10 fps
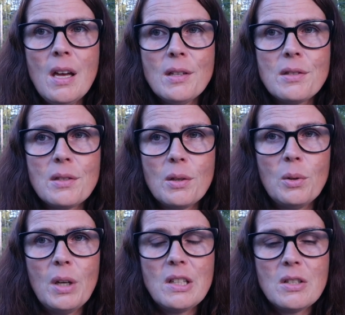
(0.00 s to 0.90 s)

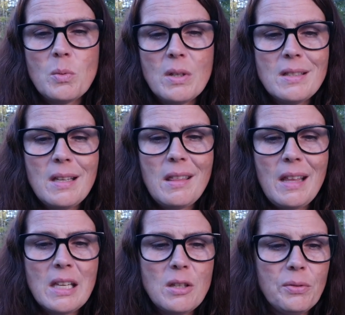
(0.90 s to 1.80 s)
So I just want to say
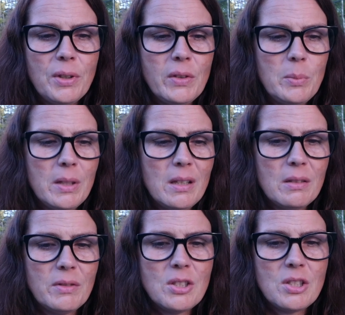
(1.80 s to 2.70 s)
thank you for everybody
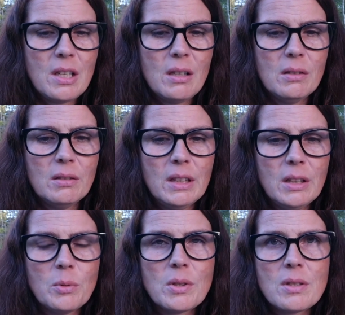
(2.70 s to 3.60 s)
that reached out
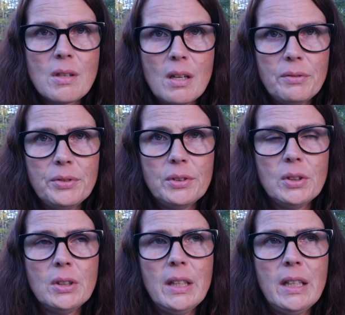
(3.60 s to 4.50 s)
and was
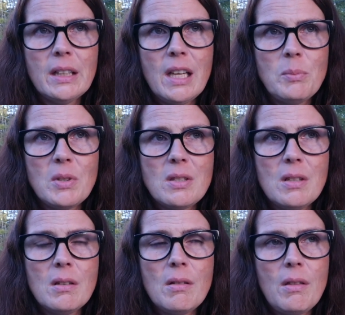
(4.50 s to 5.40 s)
thoughtful and kept us in
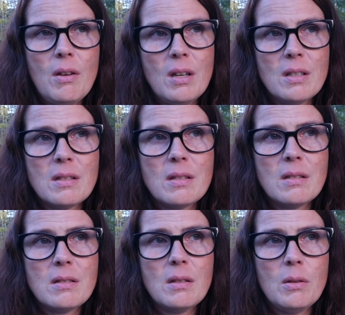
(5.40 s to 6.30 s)
our thoughts.
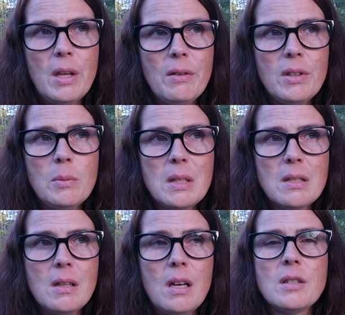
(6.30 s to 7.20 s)
So that really means
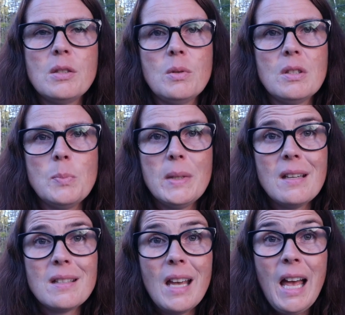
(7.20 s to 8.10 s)
a lot to us,
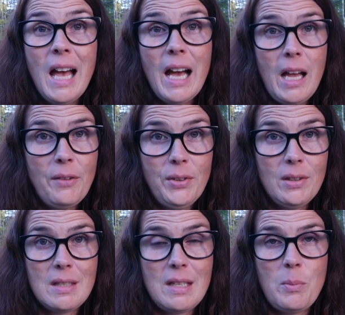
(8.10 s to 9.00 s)
because I feel
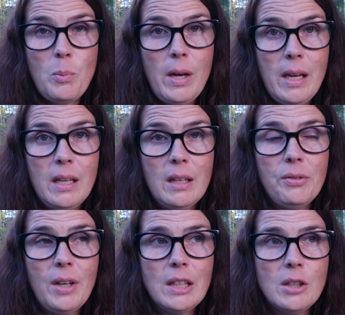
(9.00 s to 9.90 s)
the same way.
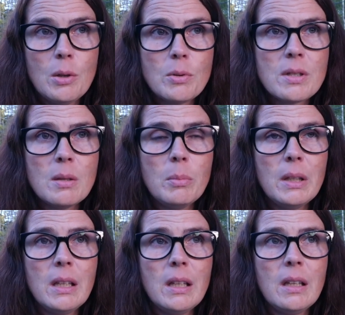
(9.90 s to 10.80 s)
If I know
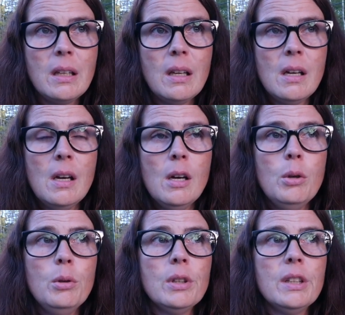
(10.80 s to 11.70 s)
somebody,
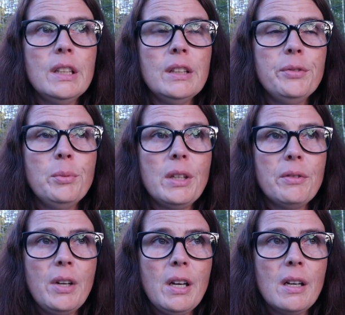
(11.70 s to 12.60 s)
or if one
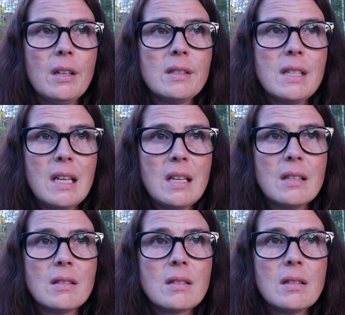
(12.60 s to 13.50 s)
of our
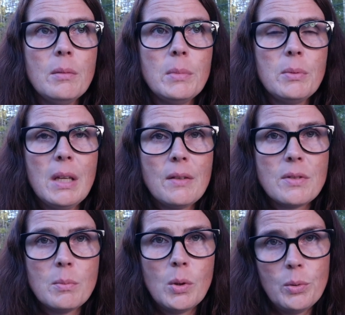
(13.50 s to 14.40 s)
Danes, I mean, we have
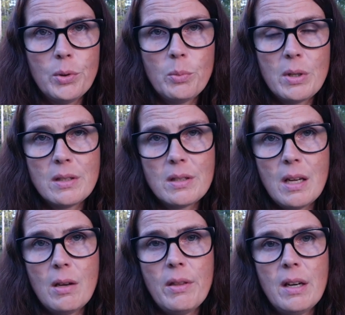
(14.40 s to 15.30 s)
some older ones
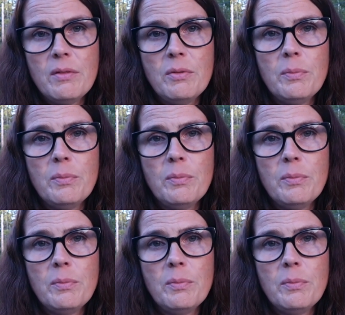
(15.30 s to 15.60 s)
now that have